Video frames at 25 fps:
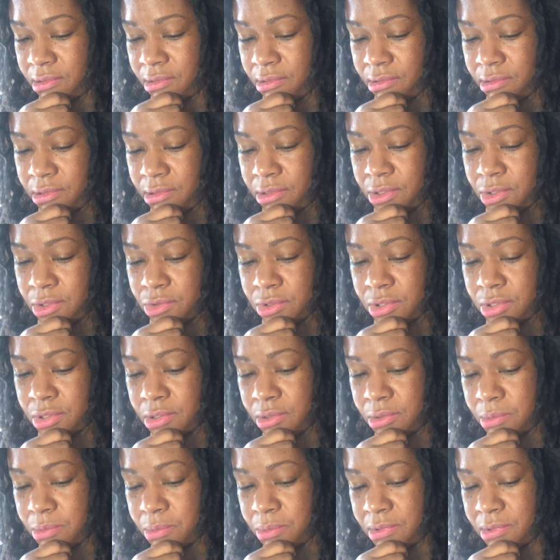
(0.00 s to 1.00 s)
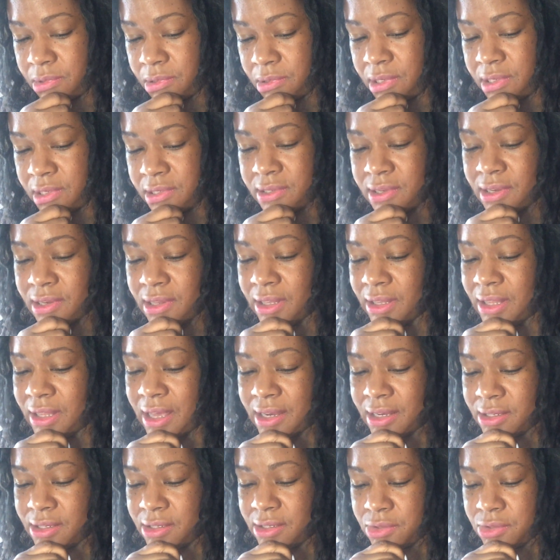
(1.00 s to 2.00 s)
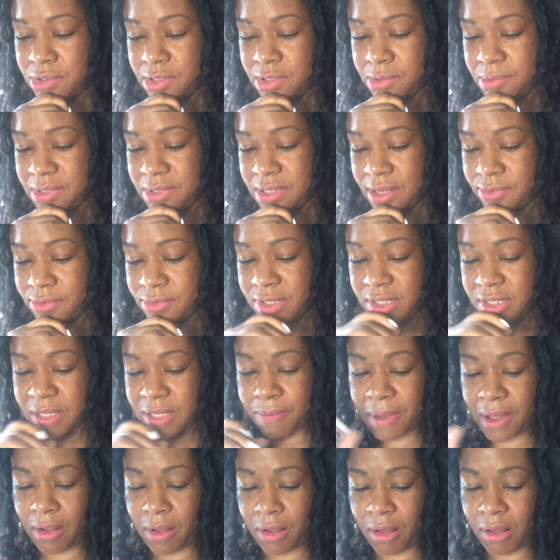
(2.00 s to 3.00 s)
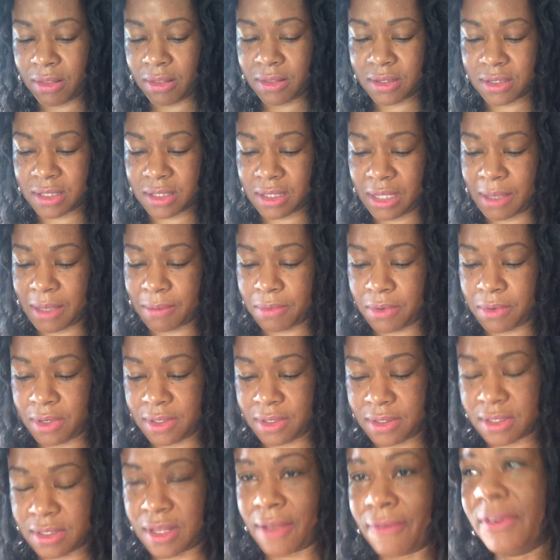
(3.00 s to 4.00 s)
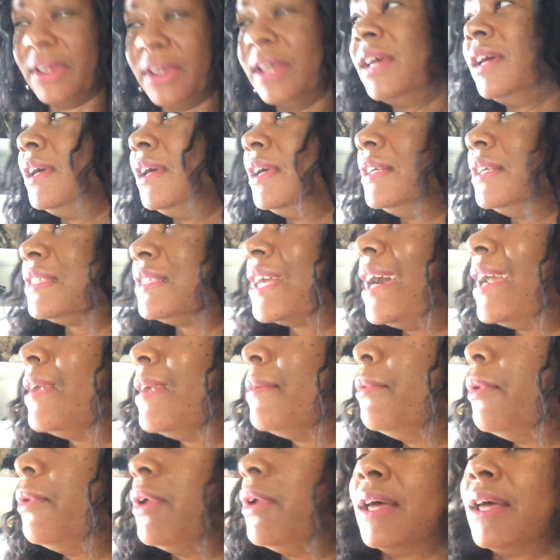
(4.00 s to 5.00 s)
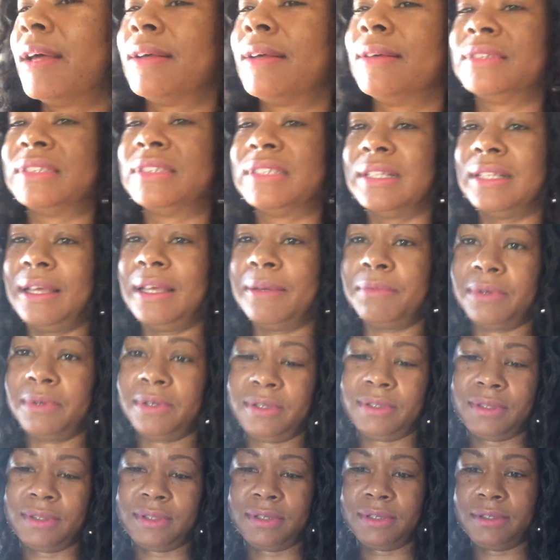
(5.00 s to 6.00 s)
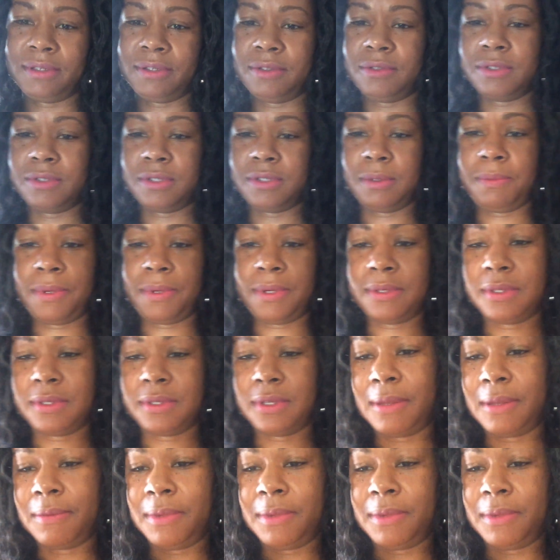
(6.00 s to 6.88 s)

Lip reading: YouTube. He's done a lot of YouTube stuff, just about all the celebrity stuff. He's kind of more like a celebrity than a YouTube person.